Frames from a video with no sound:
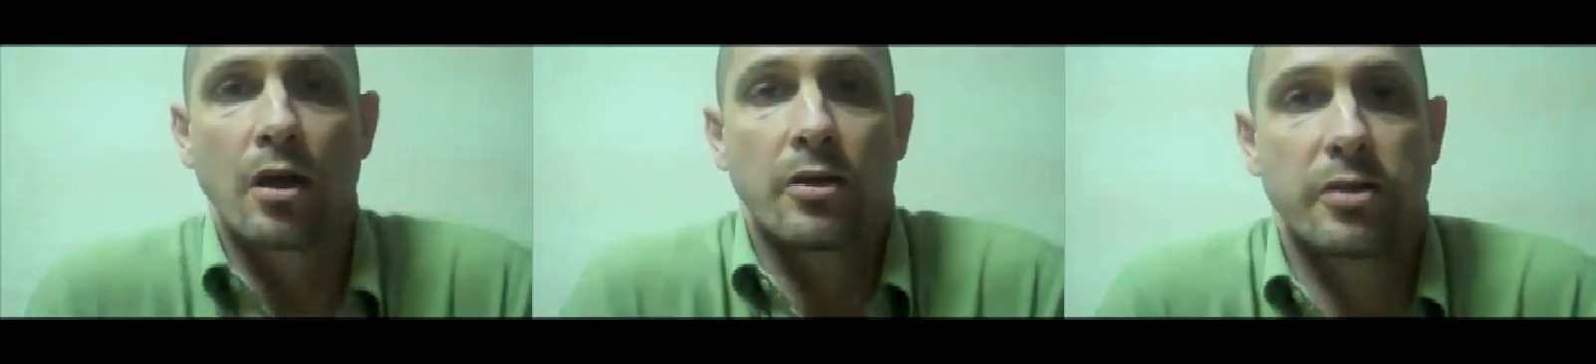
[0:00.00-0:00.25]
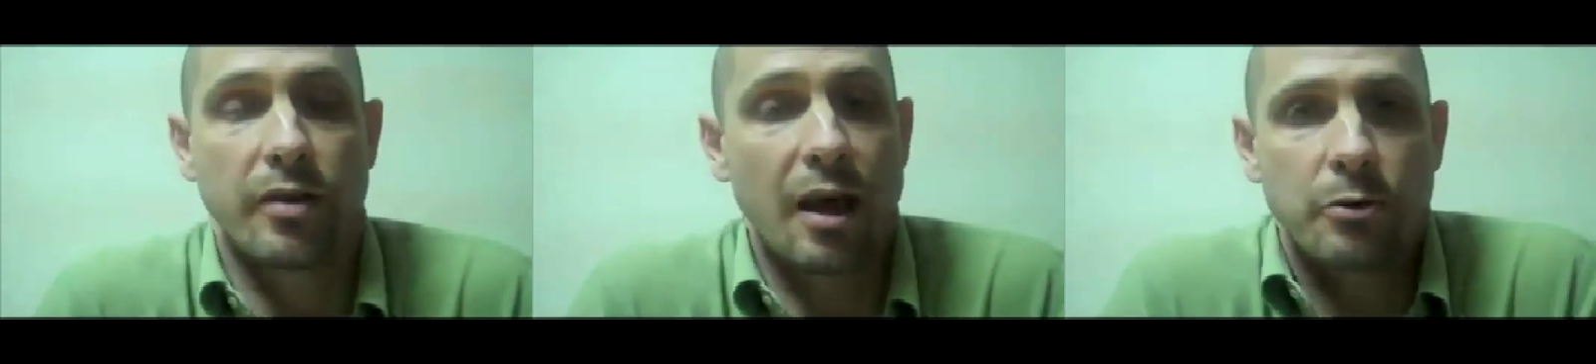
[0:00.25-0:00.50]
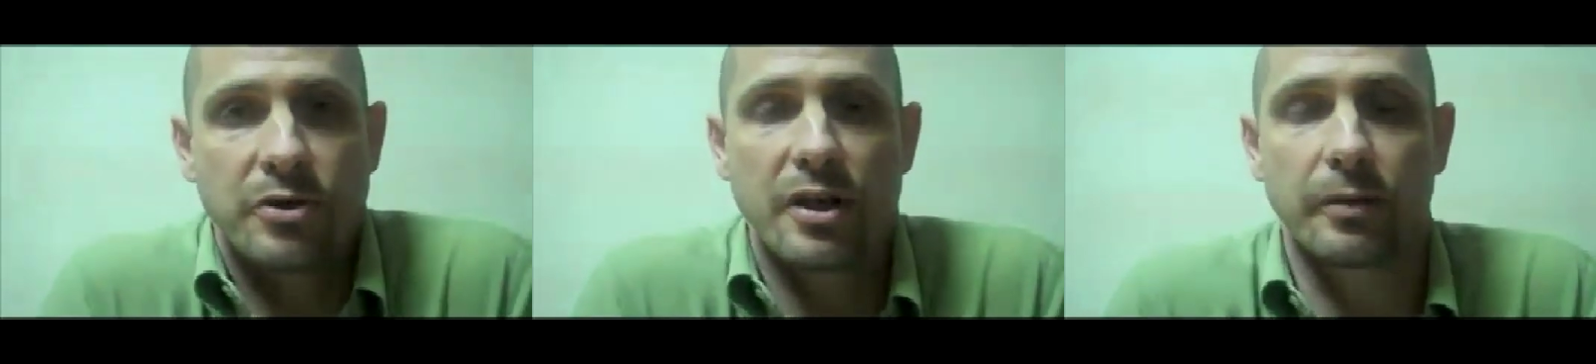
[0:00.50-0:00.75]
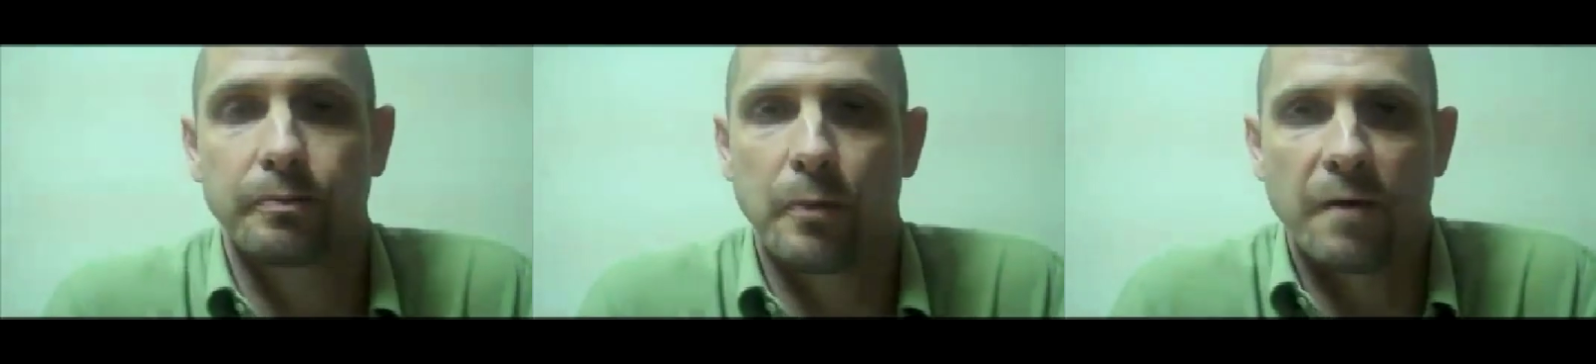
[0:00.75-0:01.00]
So that was
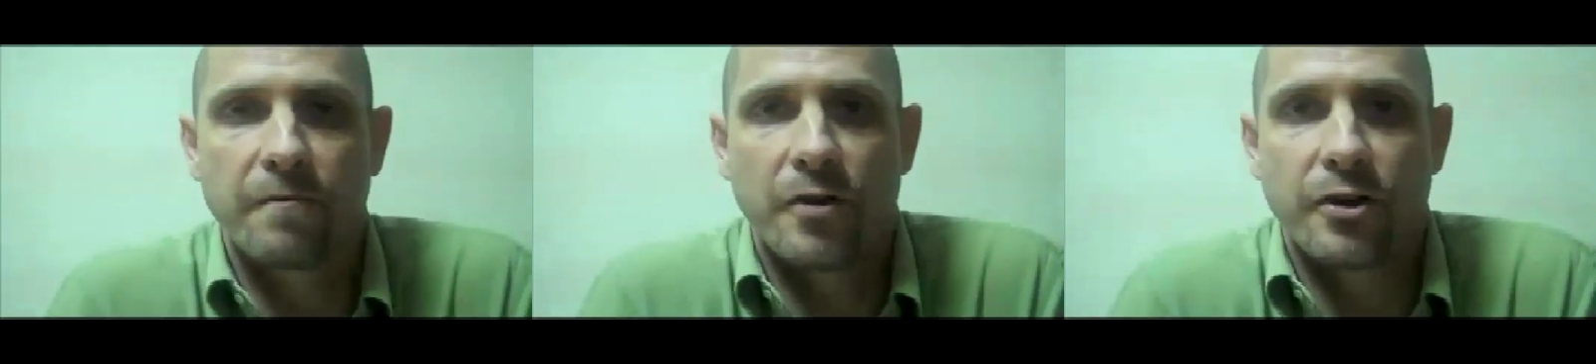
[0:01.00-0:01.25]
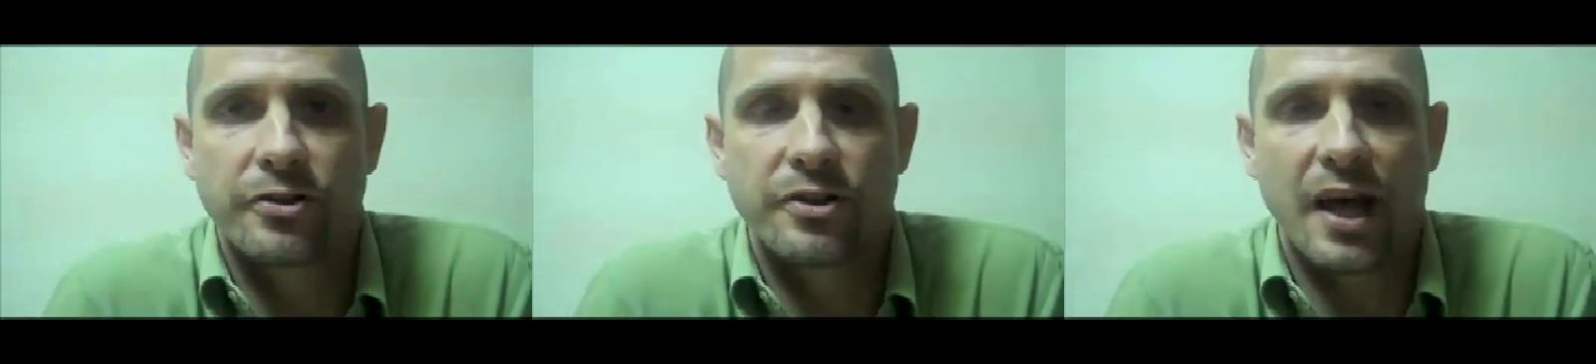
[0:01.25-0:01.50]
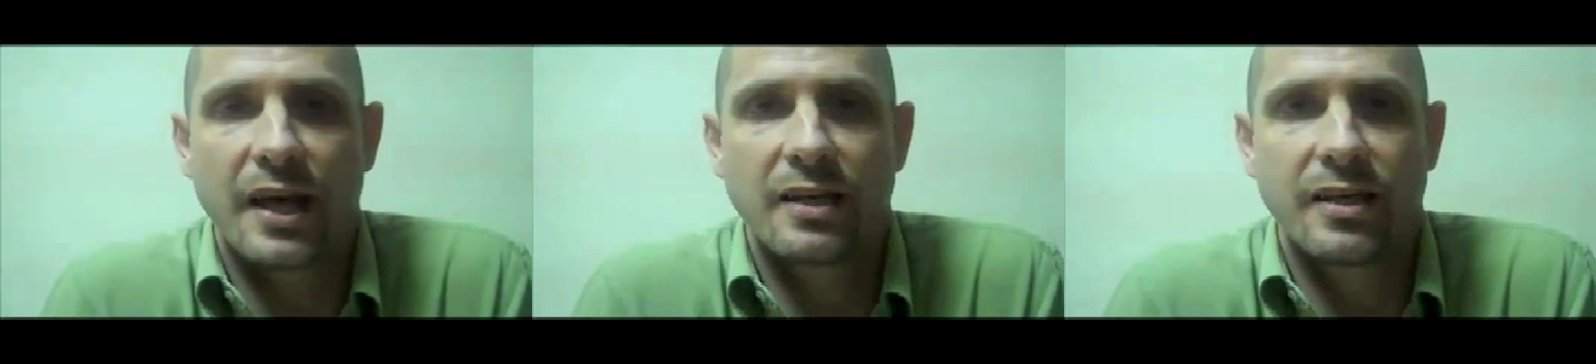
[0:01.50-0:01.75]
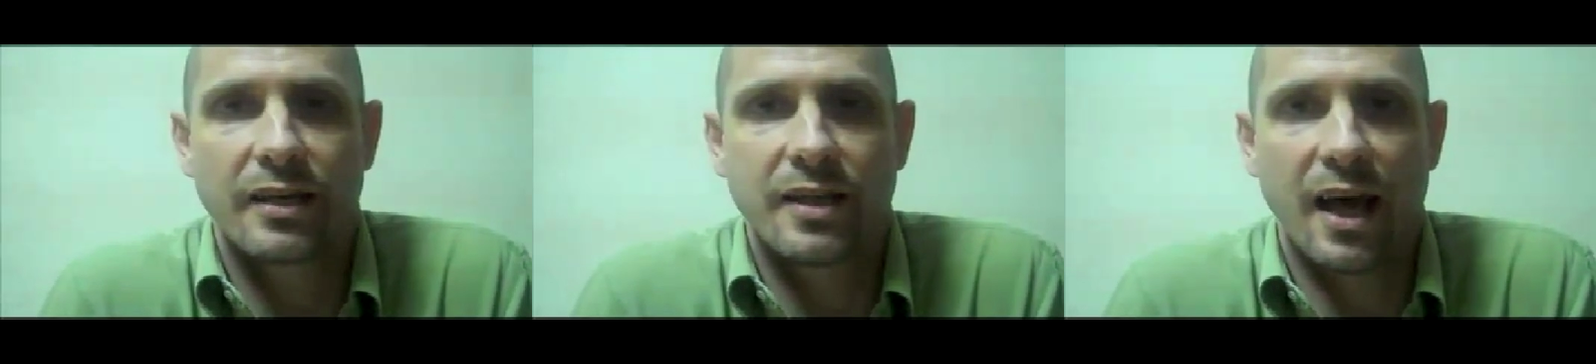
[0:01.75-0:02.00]
it, my first day in
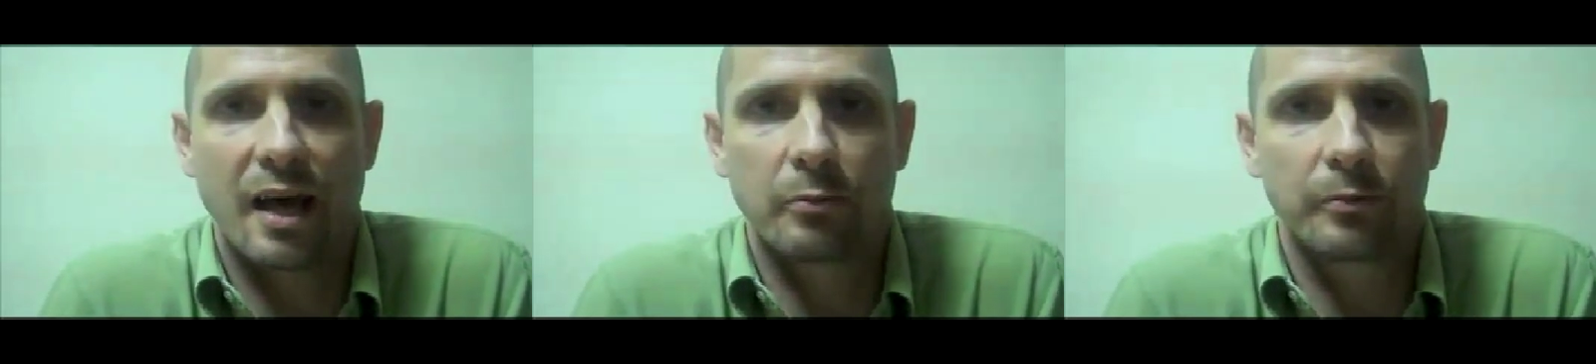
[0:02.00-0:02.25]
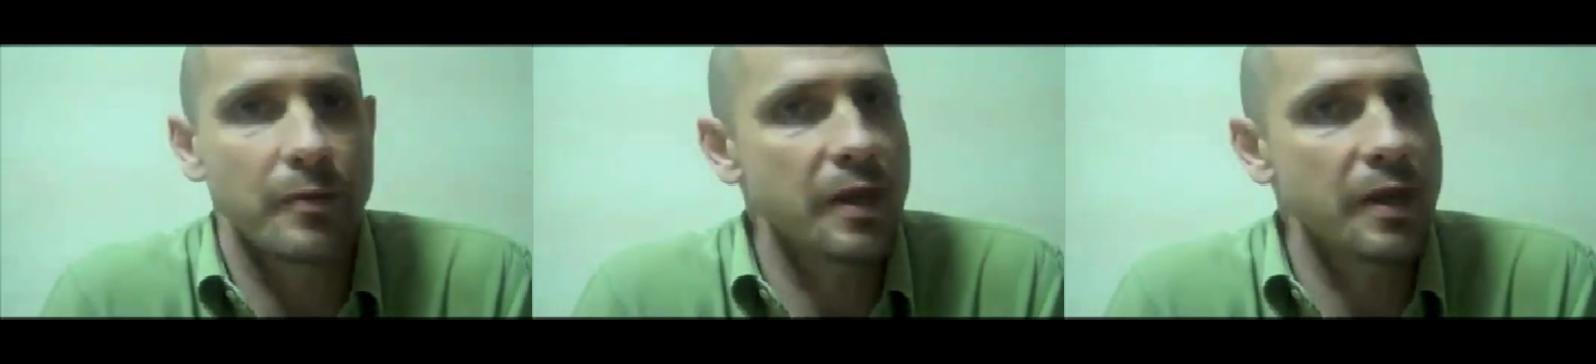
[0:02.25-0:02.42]
Dadaab.